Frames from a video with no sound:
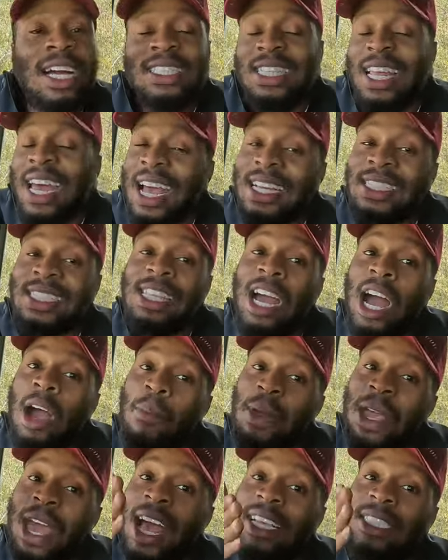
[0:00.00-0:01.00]
Cause last
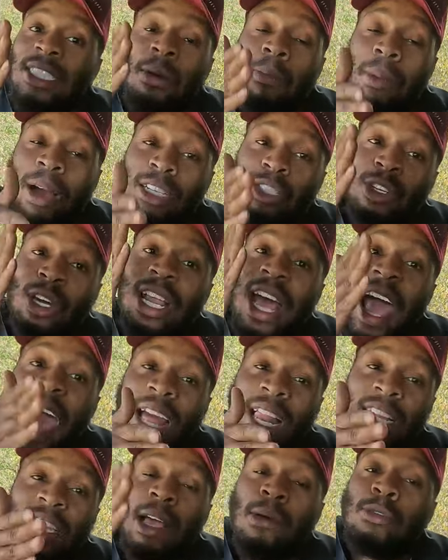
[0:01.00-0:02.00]
time we had somebody trying to
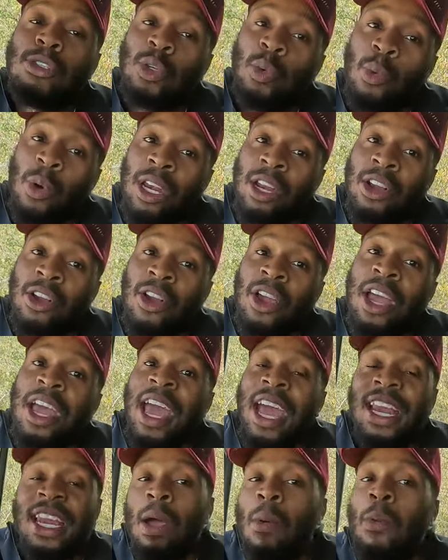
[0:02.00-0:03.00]
act like they was the winner
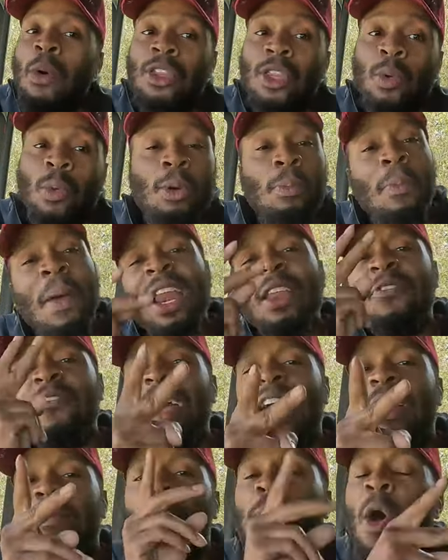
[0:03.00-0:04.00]
and they want the winner. Matter of
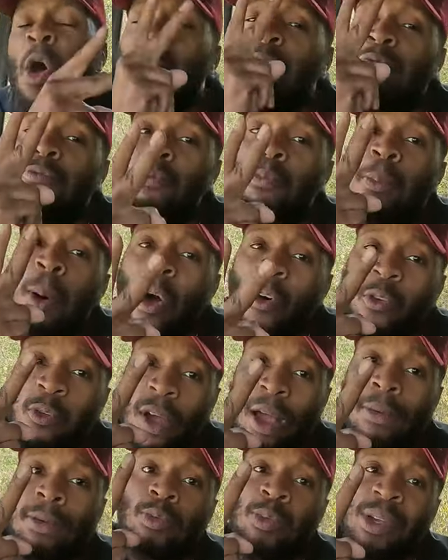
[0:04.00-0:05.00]
fact, both
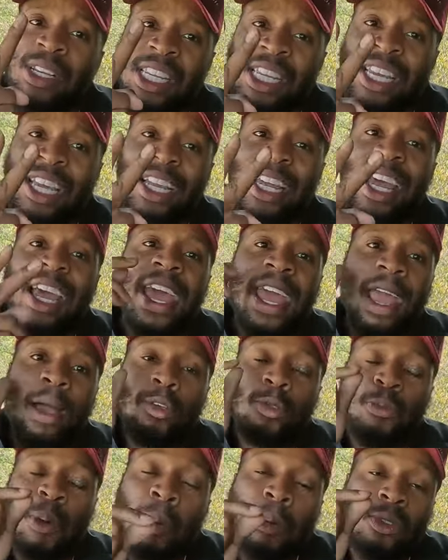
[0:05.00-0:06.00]
both rappers we did,
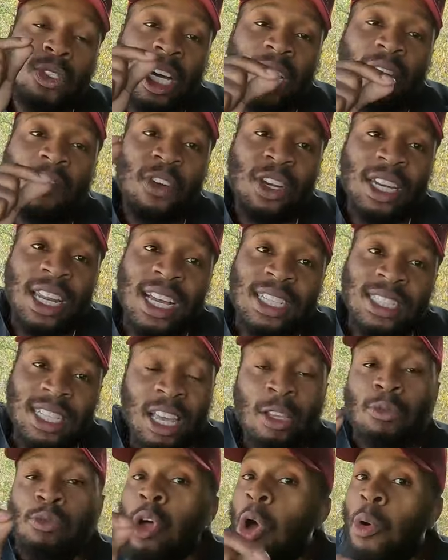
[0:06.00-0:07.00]
it was people trying to finesse.
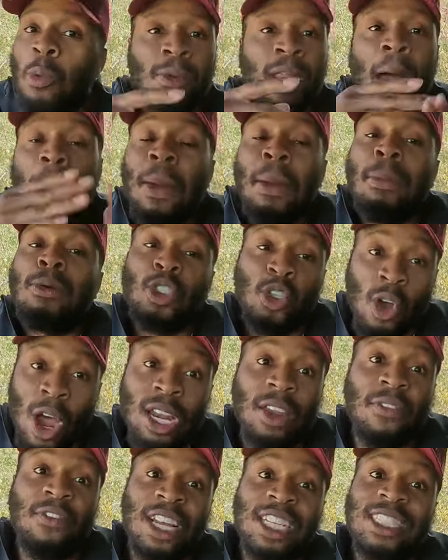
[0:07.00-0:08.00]
It, no, not people
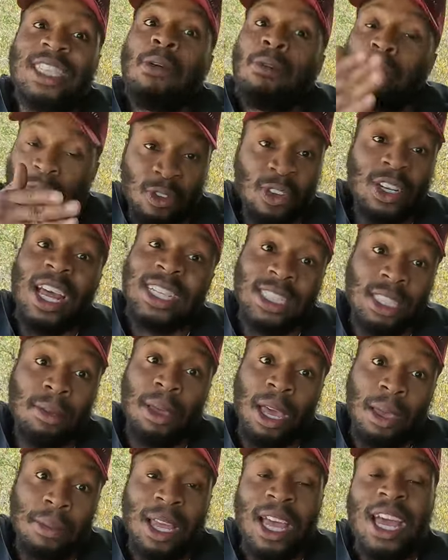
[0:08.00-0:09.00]
trying to finesse. They was
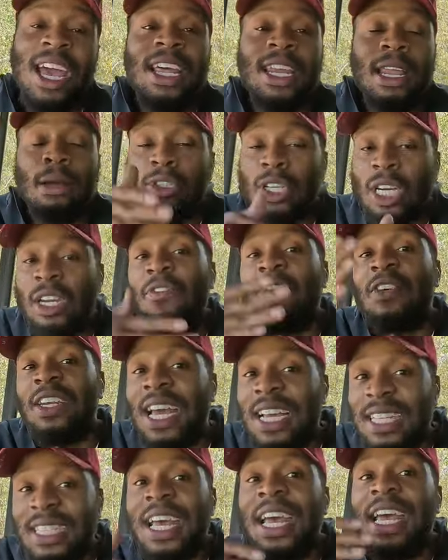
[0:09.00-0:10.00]
finessing, baby. They were trying to
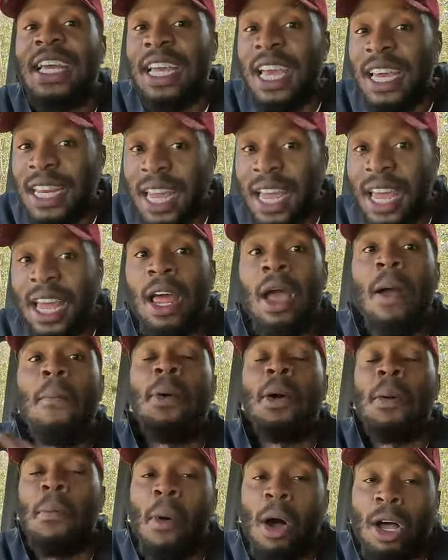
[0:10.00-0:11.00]
finesse, get in,
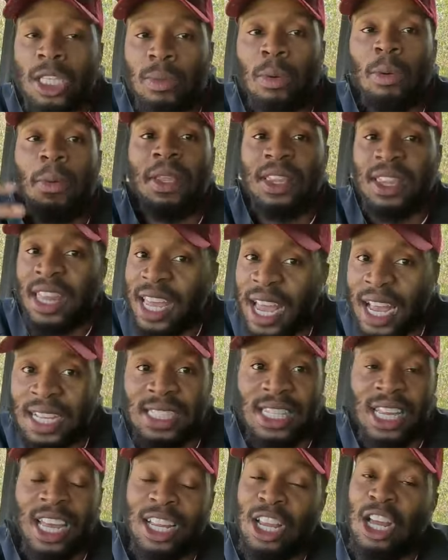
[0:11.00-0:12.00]
put multiple
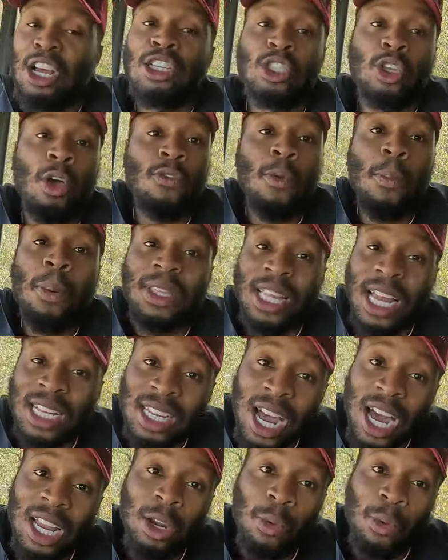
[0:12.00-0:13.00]
things in. So if you put
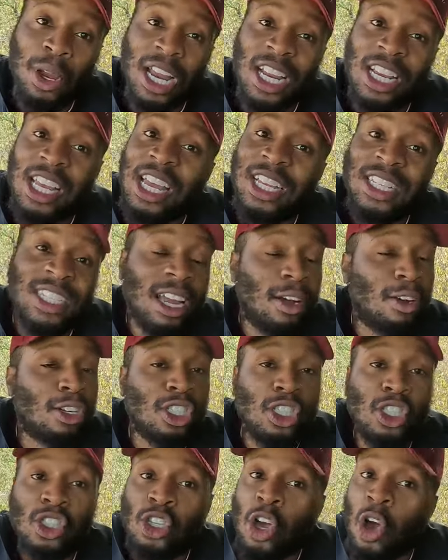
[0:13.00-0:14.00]
that dollar in, there
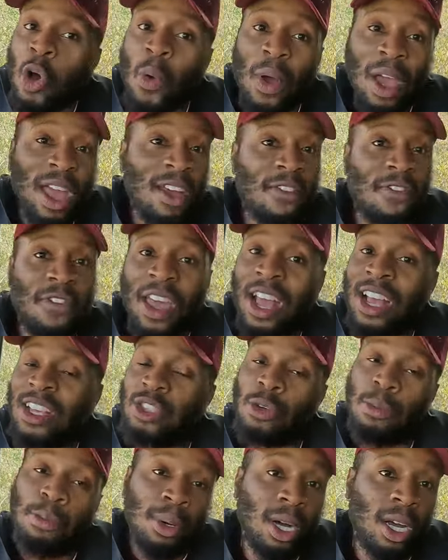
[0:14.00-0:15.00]
is no if,
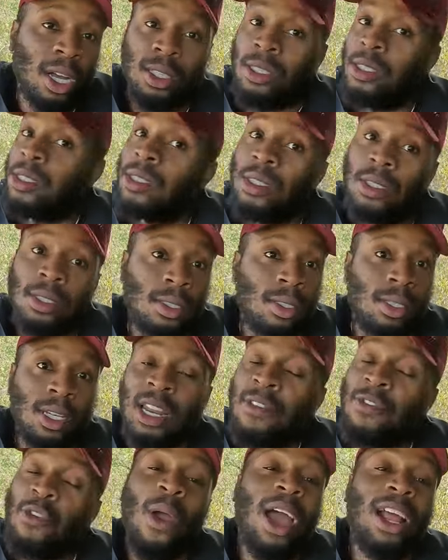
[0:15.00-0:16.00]
ands, or buts.
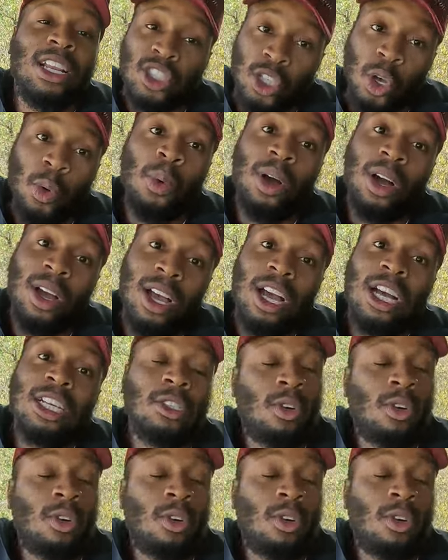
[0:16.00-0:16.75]
And if you hating, so what?